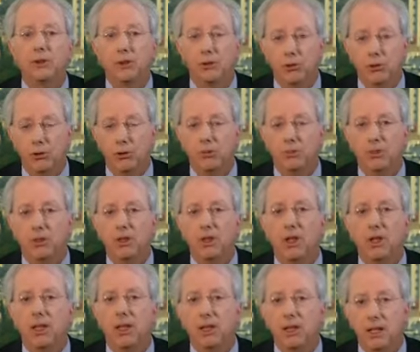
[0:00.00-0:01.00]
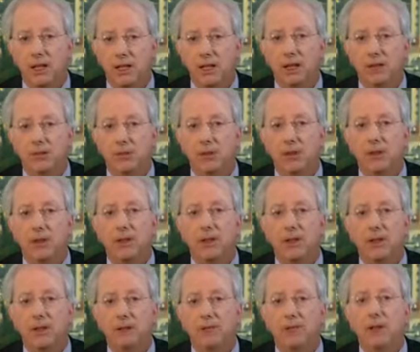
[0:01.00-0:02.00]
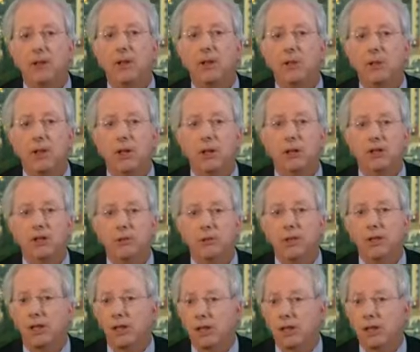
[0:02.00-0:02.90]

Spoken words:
groups in Libya, the very ones that we did